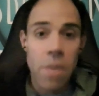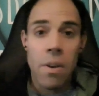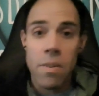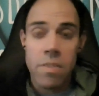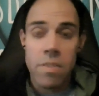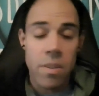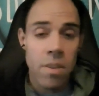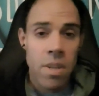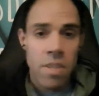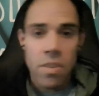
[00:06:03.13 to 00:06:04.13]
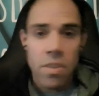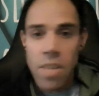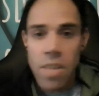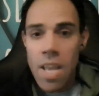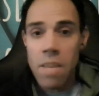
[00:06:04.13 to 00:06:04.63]
there until
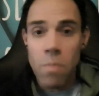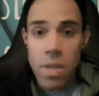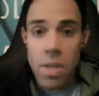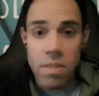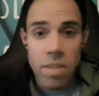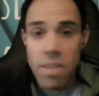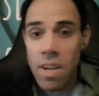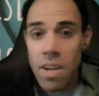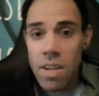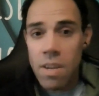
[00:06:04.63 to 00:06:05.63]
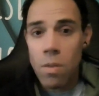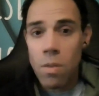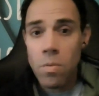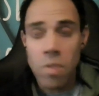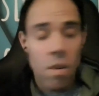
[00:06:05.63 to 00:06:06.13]
the end. And when TikTok
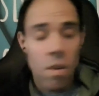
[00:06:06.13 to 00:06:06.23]
goes,